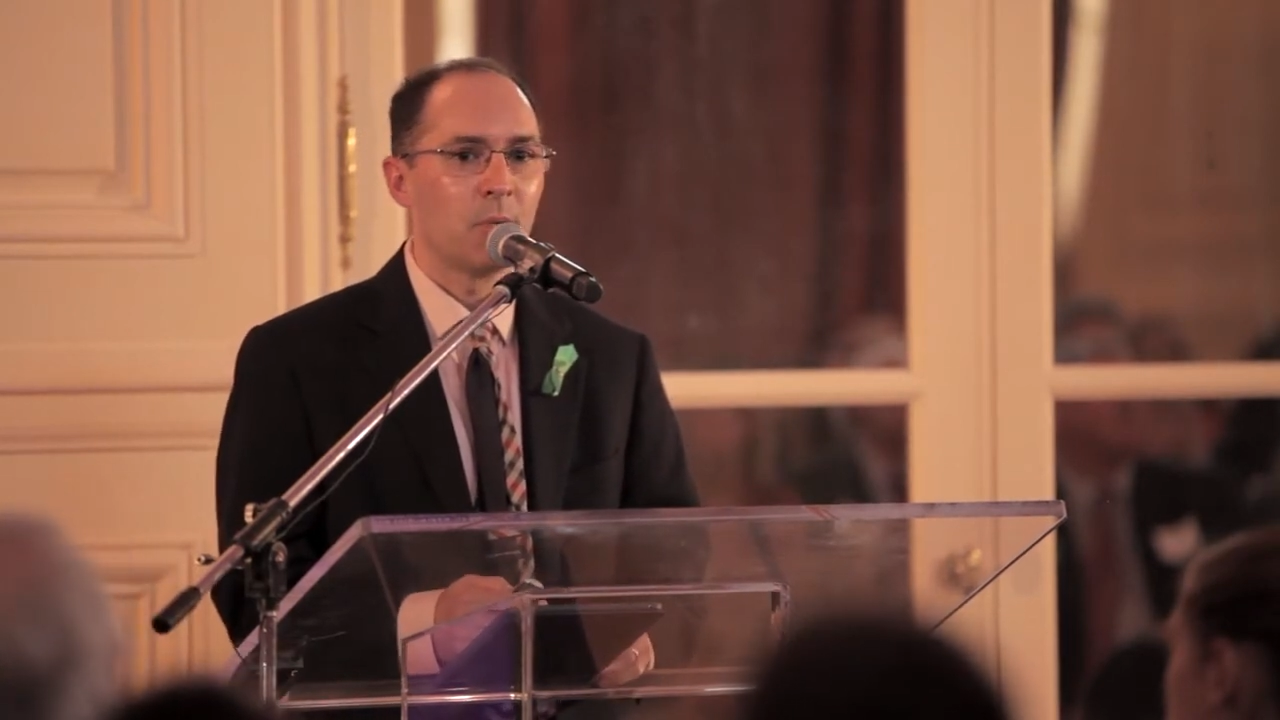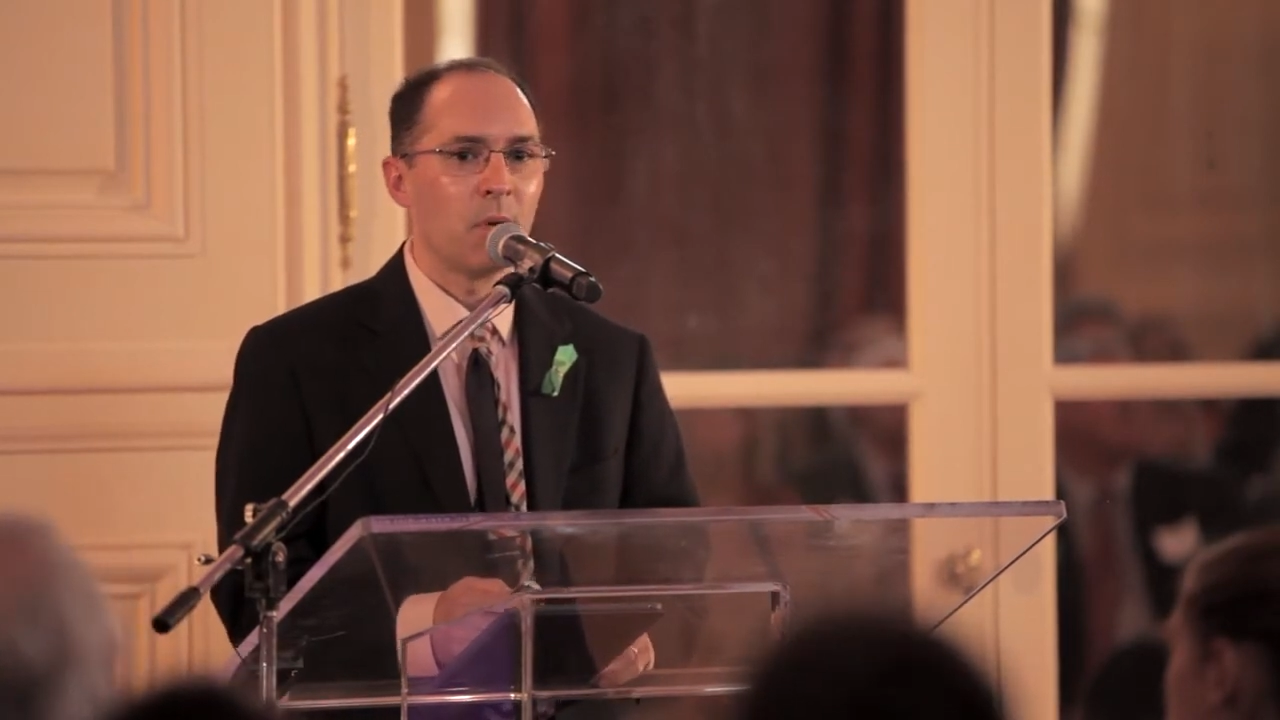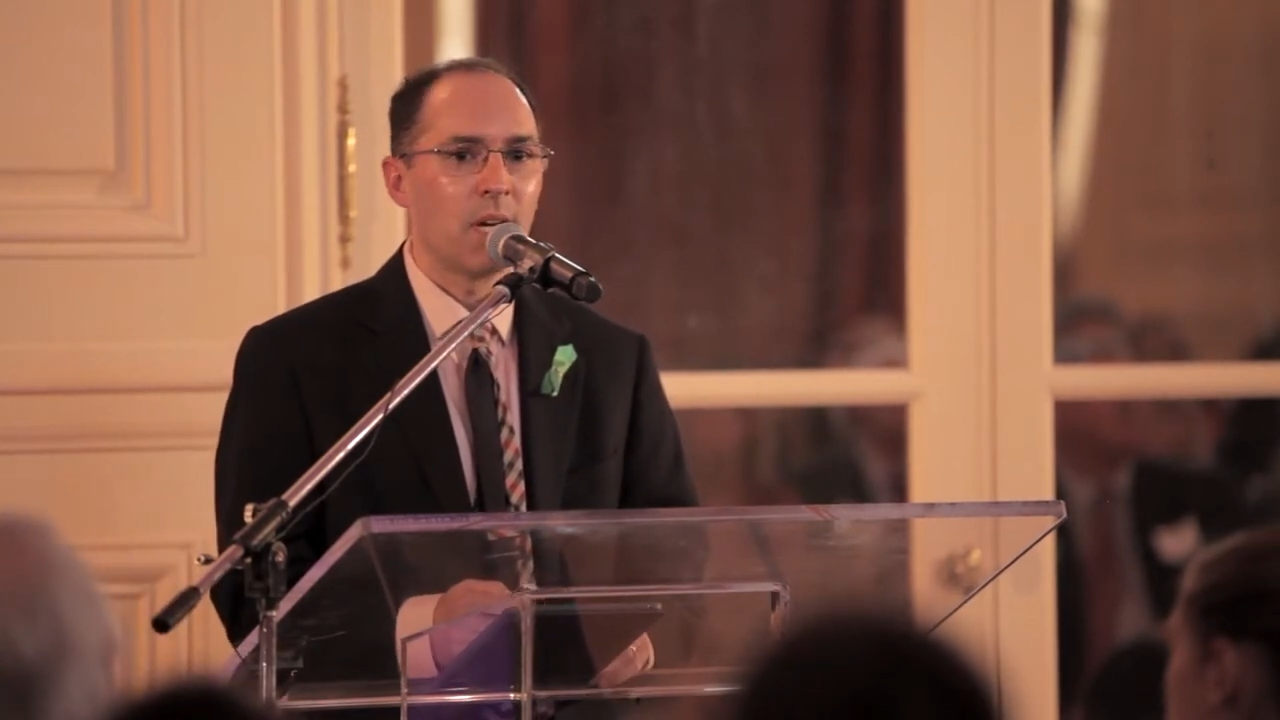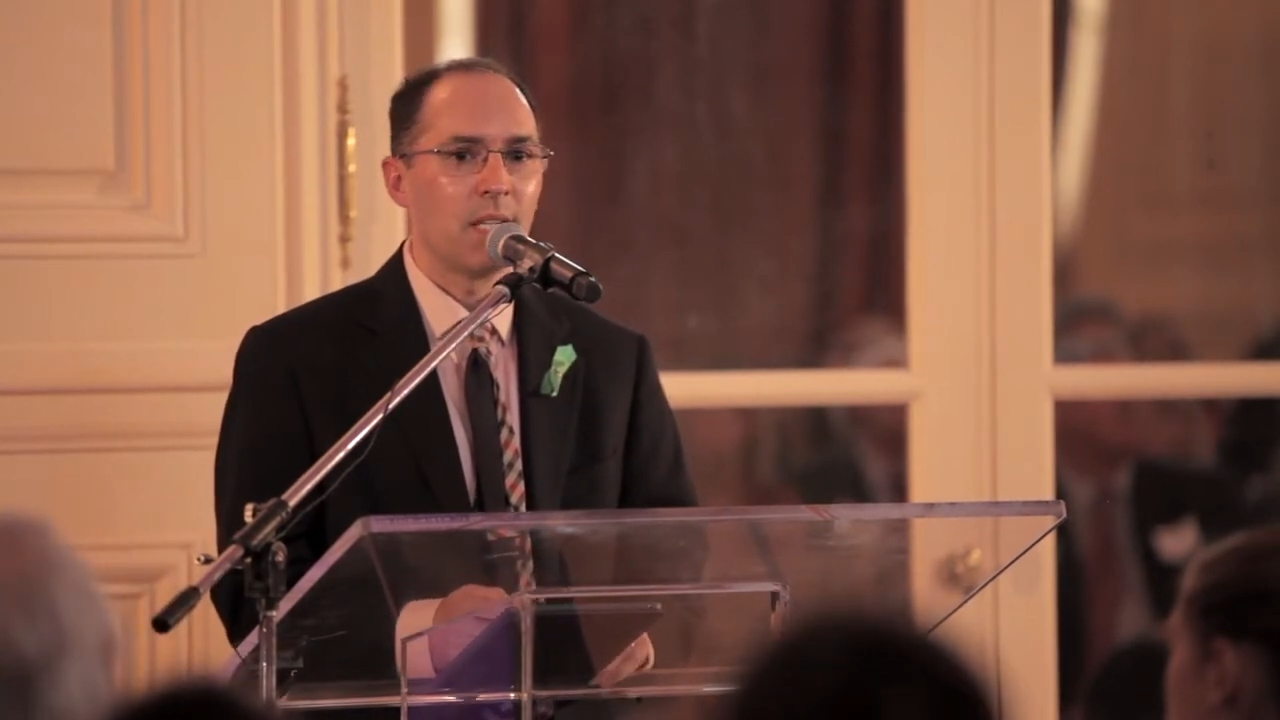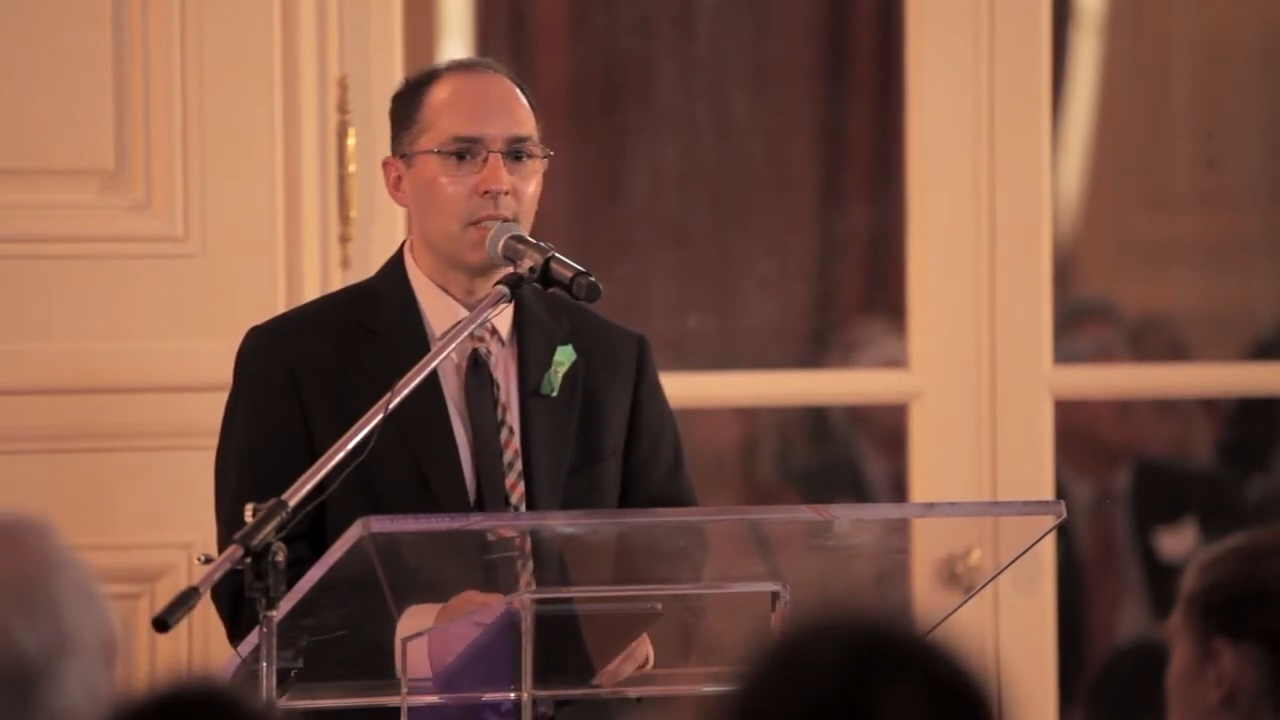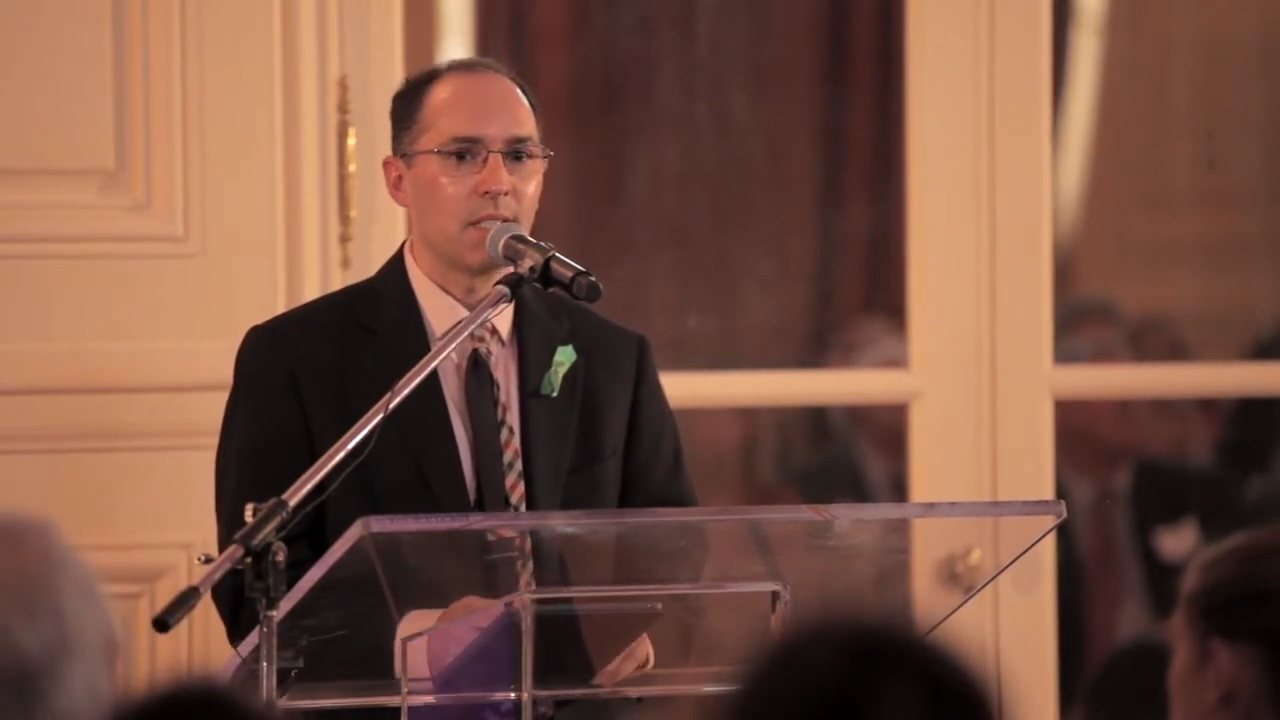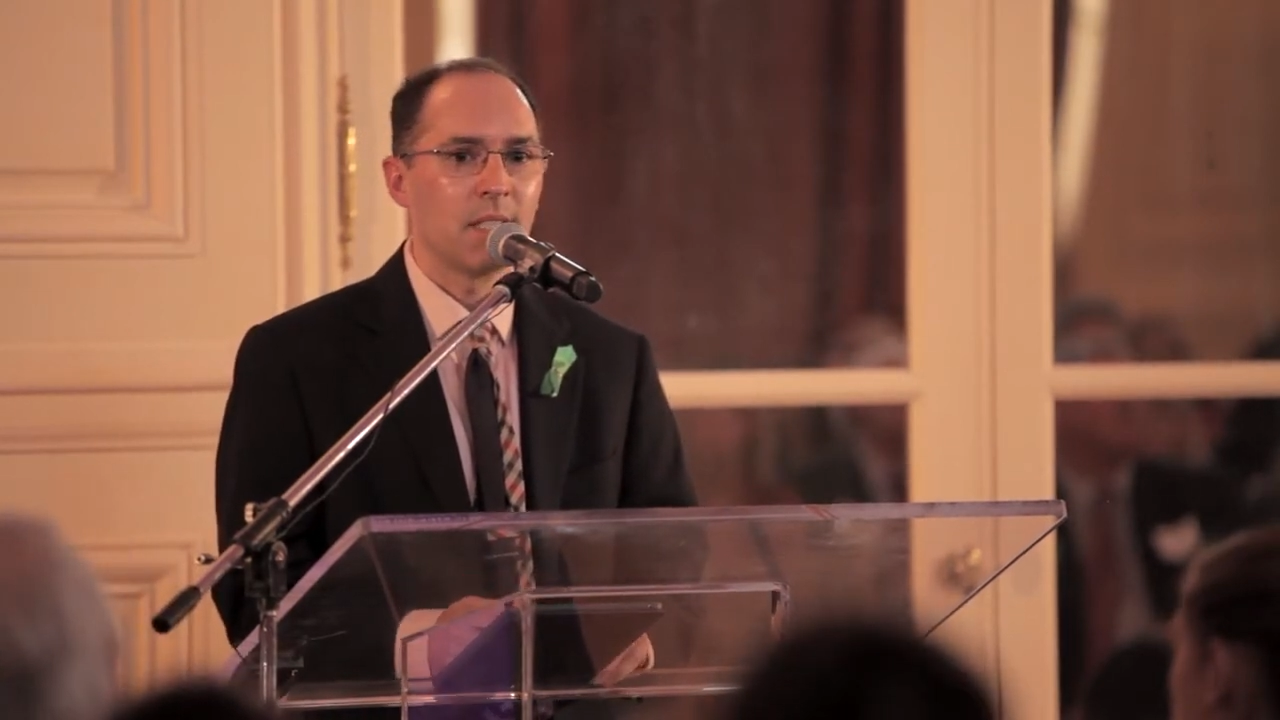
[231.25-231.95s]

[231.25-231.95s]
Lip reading: right